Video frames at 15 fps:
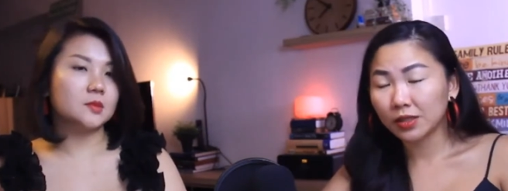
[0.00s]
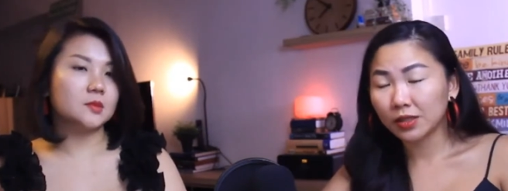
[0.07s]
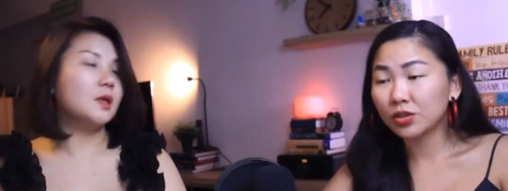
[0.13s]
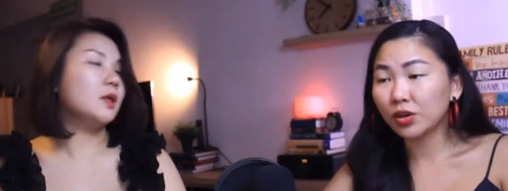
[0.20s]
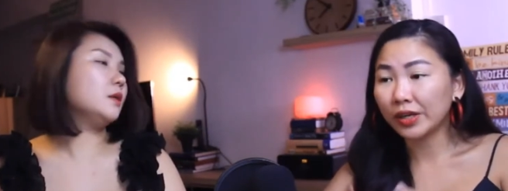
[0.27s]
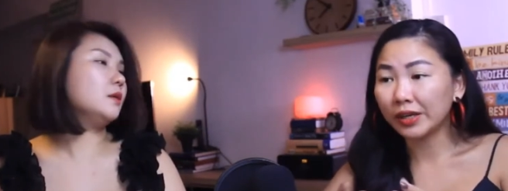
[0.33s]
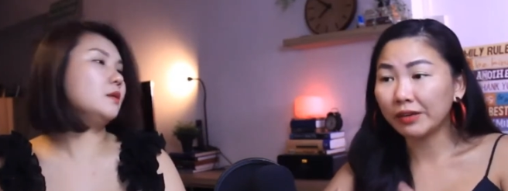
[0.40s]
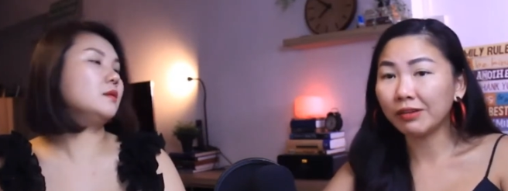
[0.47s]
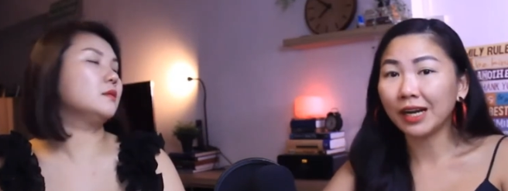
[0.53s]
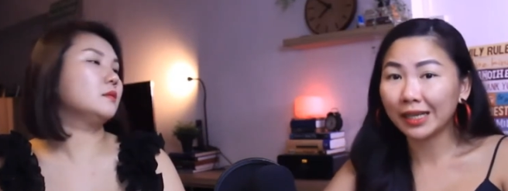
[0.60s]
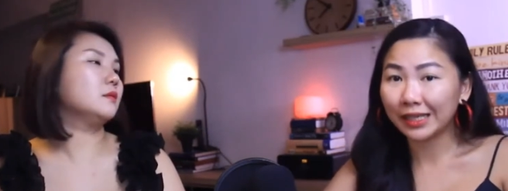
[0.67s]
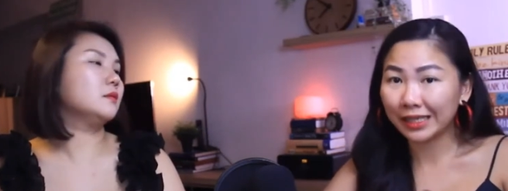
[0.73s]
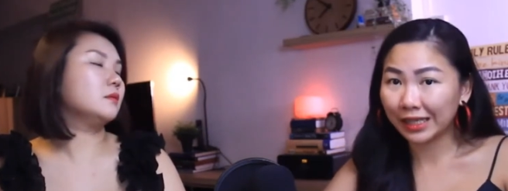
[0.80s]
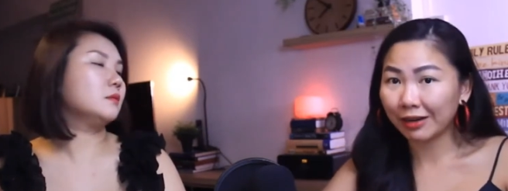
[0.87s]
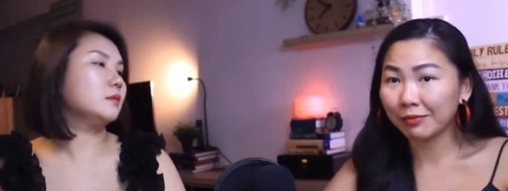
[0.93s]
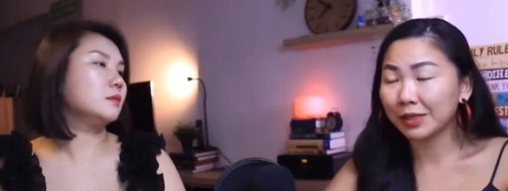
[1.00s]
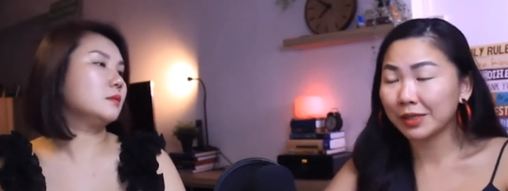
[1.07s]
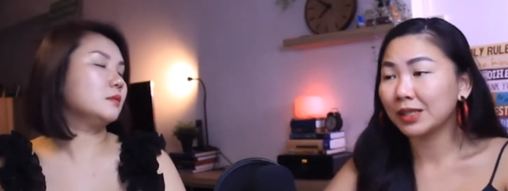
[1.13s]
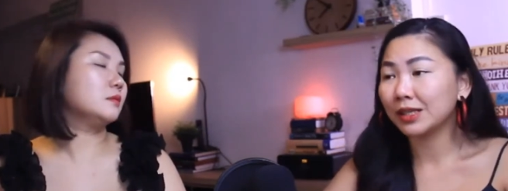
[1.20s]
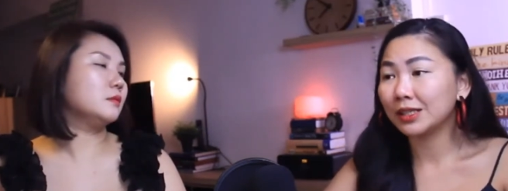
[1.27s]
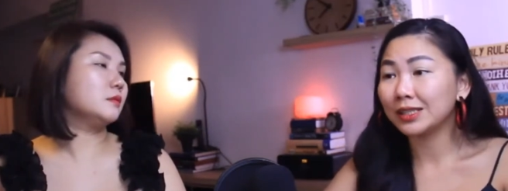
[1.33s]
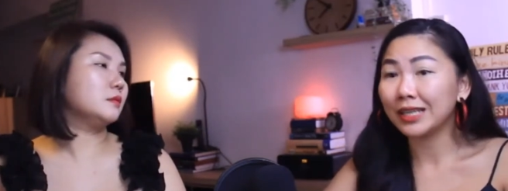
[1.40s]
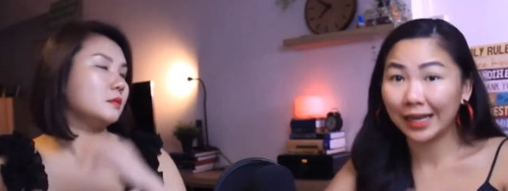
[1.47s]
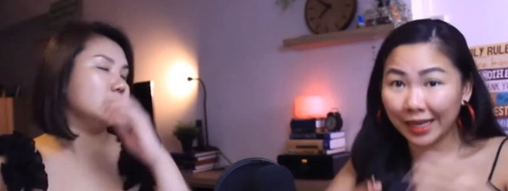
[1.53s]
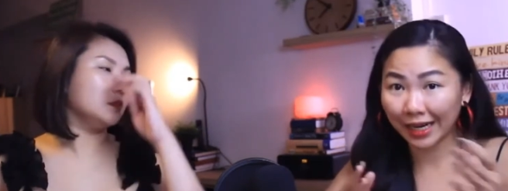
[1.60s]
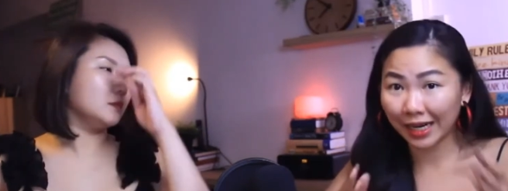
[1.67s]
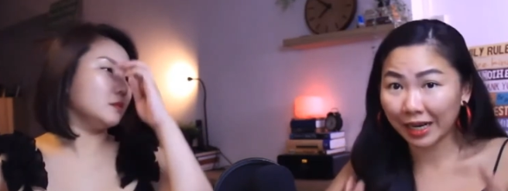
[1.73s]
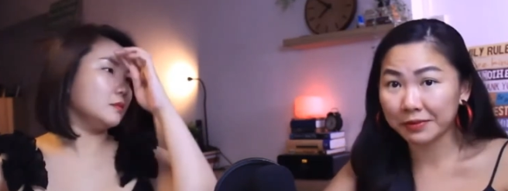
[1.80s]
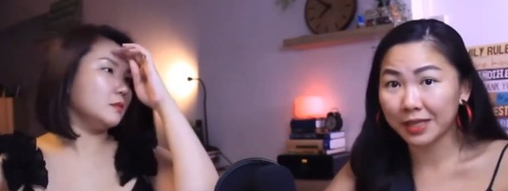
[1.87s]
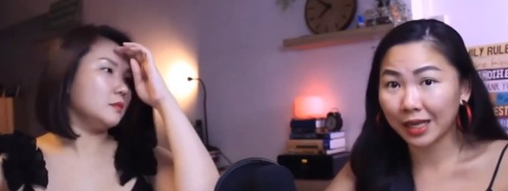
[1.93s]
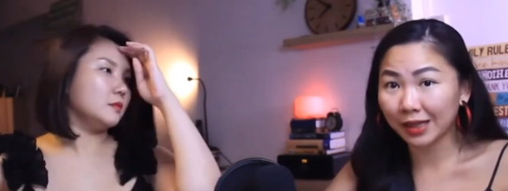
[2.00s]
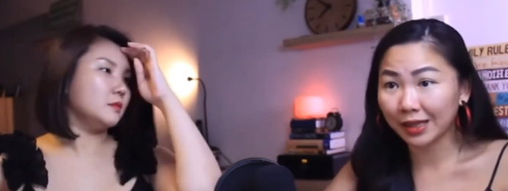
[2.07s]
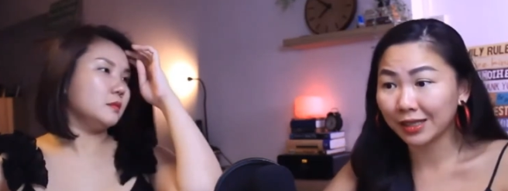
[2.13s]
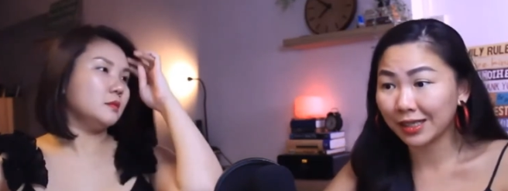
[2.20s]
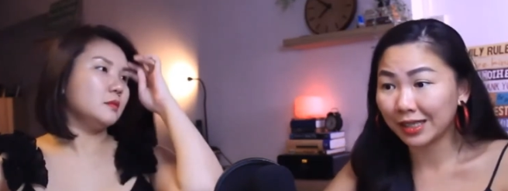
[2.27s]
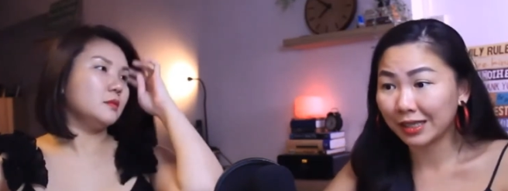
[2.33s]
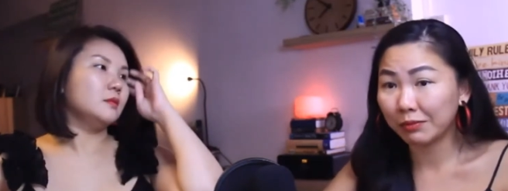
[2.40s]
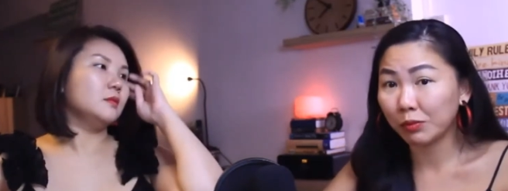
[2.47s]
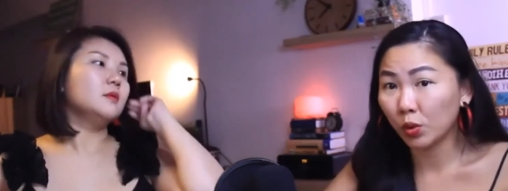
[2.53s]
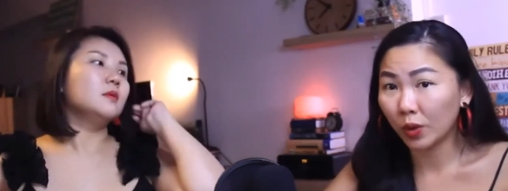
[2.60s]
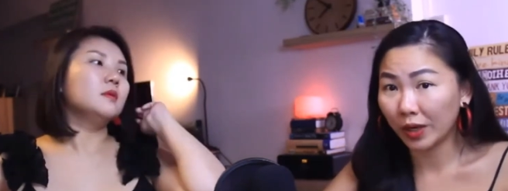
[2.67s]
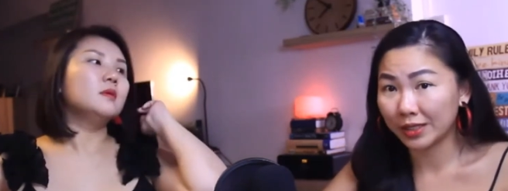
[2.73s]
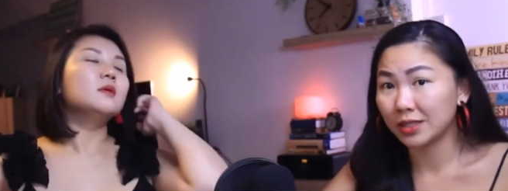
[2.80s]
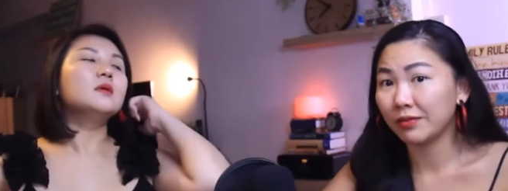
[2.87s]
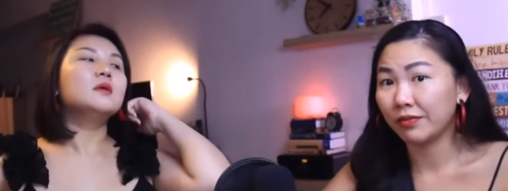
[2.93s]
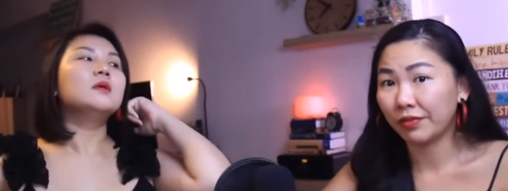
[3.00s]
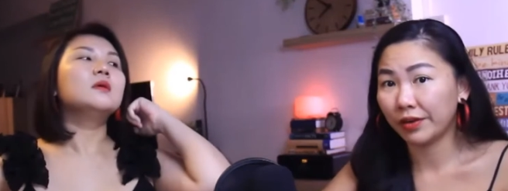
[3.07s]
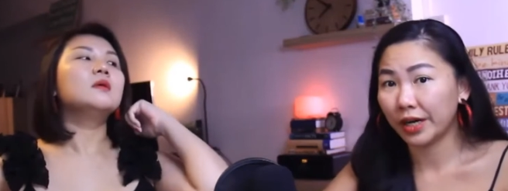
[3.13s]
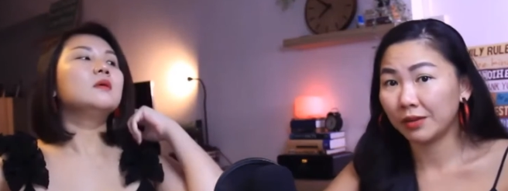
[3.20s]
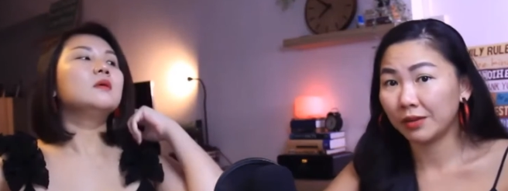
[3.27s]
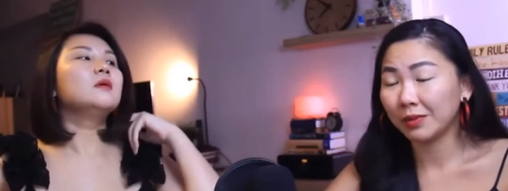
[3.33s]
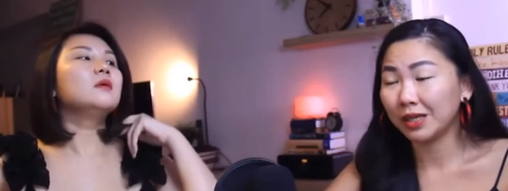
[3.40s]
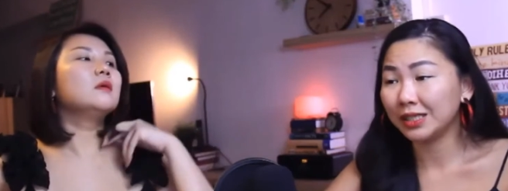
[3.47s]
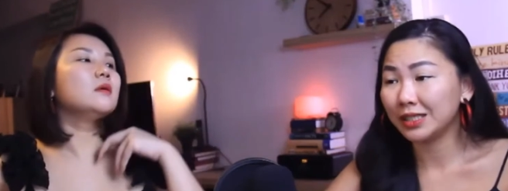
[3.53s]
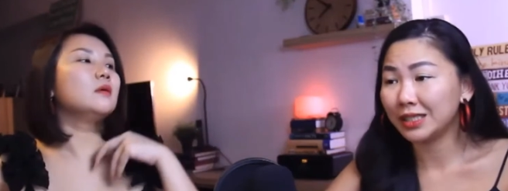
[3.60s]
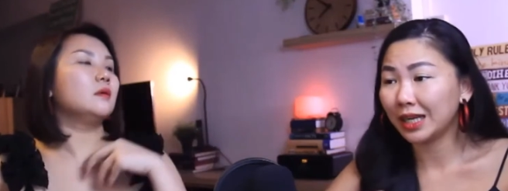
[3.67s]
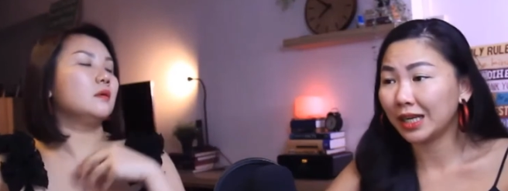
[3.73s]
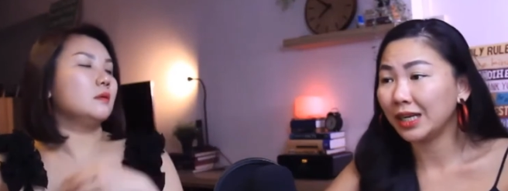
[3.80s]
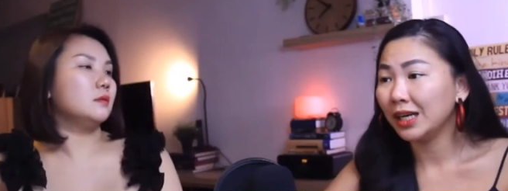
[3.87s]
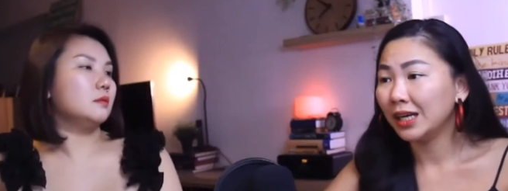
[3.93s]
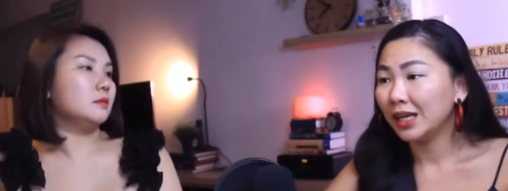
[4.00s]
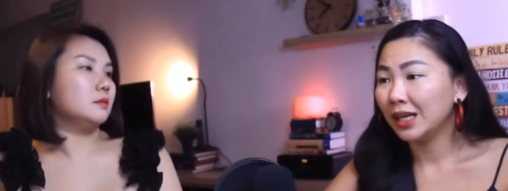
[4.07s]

Speaker 1: So oh. even he tell me this, I can upset him who as a friend. But he oh. say